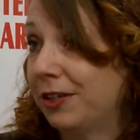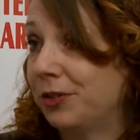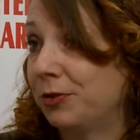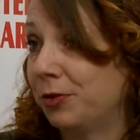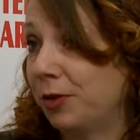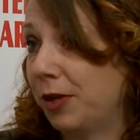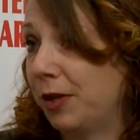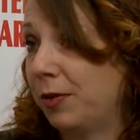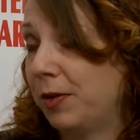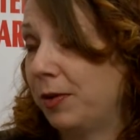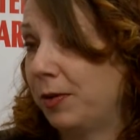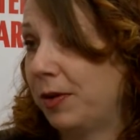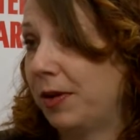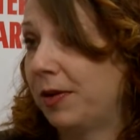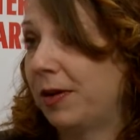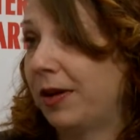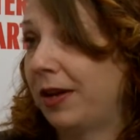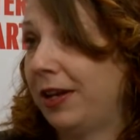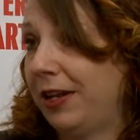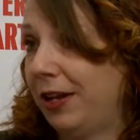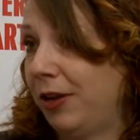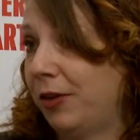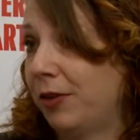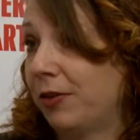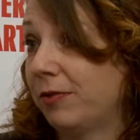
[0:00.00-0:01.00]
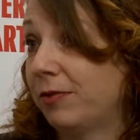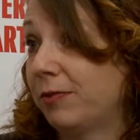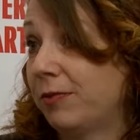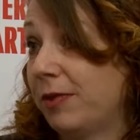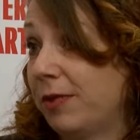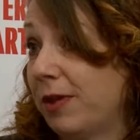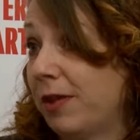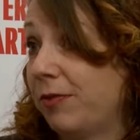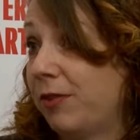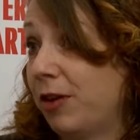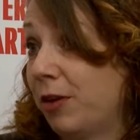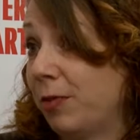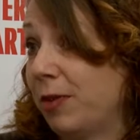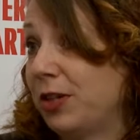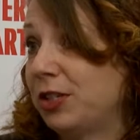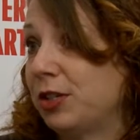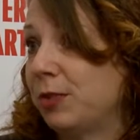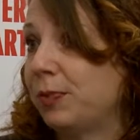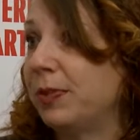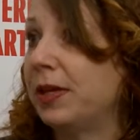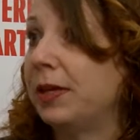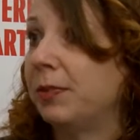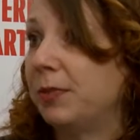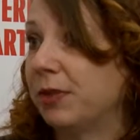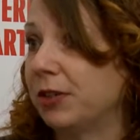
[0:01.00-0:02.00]
It's really very much
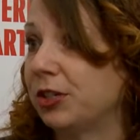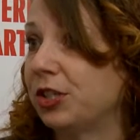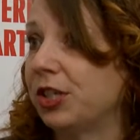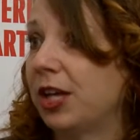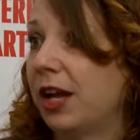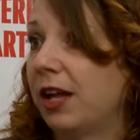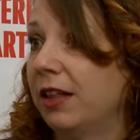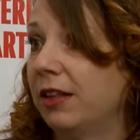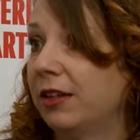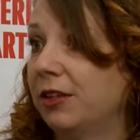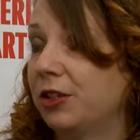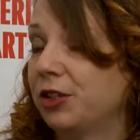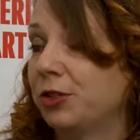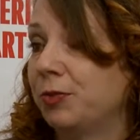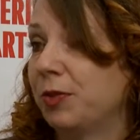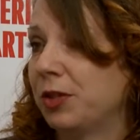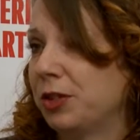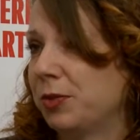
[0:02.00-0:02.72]
a people challenge,